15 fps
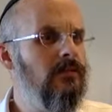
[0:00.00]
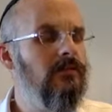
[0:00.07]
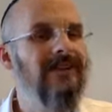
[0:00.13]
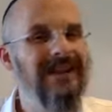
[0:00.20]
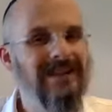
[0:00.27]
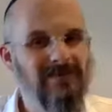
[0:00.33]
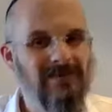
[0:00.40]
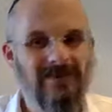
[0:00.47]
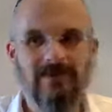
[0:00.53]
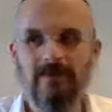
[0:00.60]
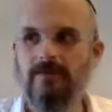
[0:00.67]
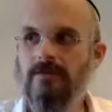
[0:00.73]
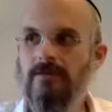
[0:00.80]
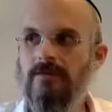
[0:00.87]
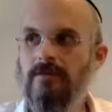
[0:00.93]
That's what it
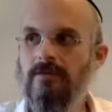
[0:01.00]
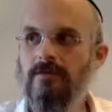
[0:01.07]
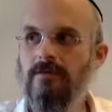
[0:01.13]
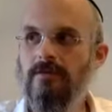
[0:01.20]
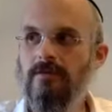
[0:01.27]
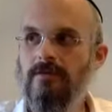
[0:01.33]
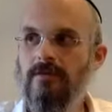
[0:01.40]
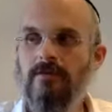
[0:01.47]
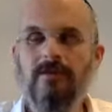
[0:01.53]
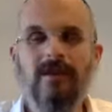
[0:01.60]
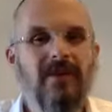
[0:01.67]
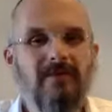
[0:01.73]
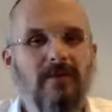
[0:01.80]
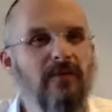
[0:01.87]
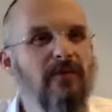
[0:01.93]
is. Not
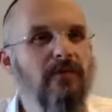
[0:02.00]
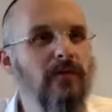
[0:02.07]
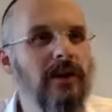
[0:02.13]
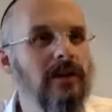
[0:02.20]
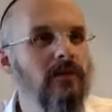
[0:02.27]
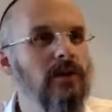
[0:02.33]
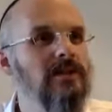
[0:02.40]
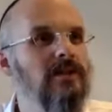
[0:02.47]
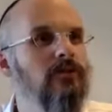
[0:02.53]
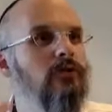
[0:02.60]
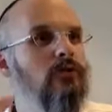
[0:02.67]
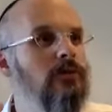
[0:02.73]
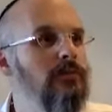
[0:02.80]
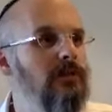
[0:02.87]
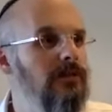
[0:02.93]
that I'm afraid of what he can do
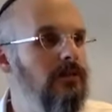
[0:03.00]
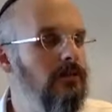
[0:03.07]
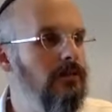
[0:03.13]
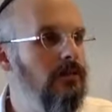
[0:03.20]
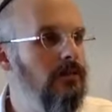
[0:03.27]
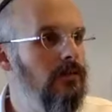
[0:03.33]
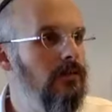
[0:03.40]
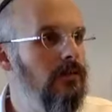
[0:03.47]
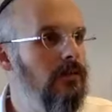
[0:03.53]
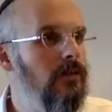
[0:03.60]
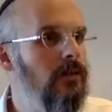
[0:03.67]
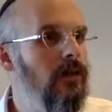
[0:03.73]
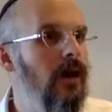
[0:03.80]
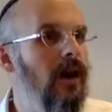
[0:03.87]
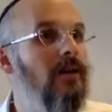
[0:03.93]
to me,
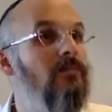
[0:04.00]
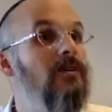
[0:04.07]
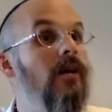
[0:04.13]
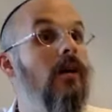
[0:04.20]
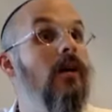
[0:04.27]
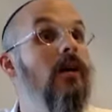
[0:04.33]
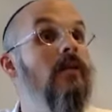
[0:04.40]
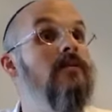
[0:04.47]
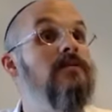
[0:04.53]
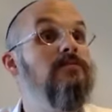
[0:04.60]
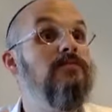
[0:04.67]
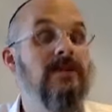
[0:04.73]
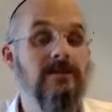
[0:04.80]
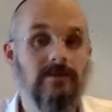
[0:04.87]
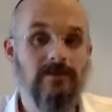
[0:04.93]
I'm in awe of his
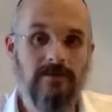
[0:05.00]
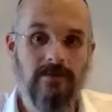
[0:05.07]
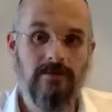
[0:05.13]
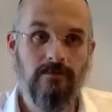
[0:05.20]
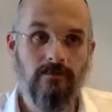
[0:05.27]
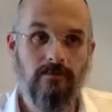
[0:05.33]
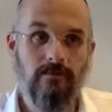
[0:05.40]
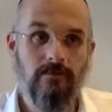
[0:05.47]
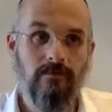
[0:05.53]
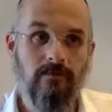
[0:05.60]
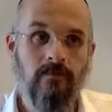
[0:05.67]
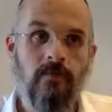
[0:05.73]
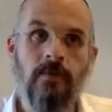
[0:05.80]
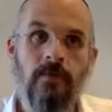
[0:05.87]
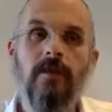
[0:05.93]
presence.
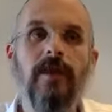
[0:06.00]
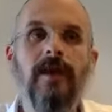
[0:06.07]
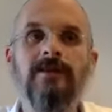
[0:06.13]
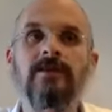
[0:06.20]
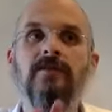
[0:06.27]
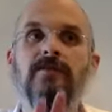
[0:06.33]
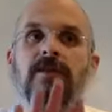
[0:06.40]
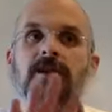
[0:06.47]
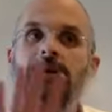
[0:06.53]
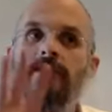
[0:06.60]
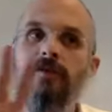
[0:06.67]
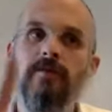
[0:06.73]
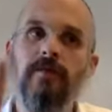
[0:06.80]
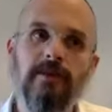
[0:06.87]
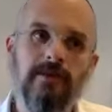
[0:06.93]
That's a different kind of
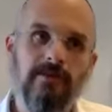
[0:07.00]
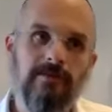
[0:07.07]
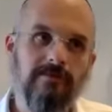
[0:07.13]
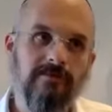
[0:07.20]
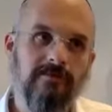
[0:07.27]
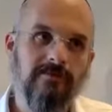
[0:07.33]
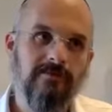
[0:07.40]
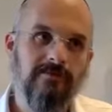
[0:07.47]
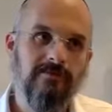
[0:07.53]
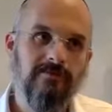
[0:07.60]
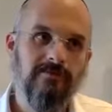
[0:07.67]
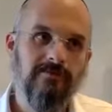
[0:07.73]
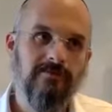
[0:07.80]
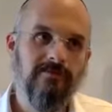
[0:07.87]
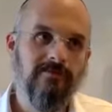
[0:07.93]
fear.
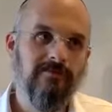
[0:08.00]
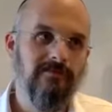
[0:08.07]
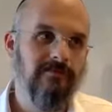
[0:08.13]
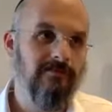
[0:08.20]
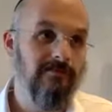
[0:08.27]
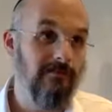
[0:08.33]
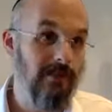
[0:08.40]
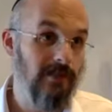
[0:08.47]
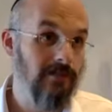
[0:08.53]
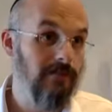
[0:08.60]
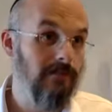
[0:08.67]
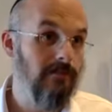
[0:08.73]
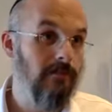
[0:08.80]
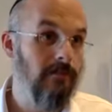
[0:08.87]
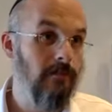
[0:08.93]
Right?
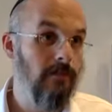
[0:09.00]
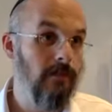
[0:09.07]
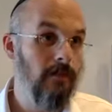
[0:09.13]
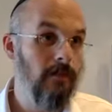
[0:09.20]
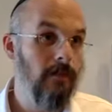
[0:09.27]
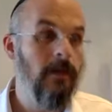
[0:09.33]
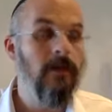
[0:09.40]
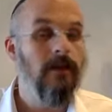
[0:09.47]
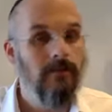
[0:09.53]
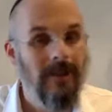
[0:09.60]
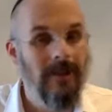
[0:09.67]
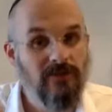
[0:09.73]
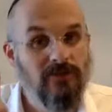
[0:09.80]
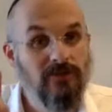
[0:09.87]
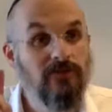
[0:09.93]

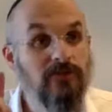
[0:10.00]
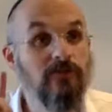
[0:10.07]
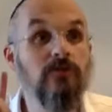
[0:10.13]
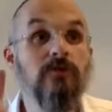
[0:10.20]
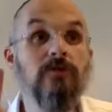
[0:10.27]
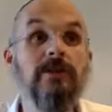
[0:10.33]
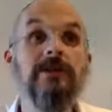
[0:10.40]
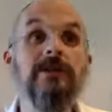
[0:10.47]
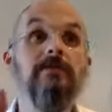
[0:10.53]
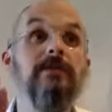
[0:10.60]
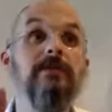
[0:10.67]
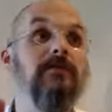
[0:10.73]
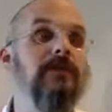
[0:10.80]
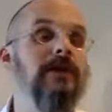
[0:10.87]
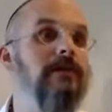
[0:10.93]
That's truly to be
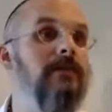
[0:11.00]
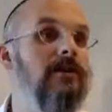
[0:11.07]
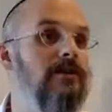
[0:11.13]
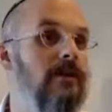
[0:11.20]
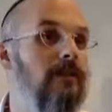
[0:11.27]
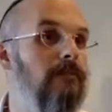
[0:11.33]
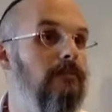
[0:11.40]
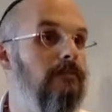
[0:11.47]
afraid of Hashem.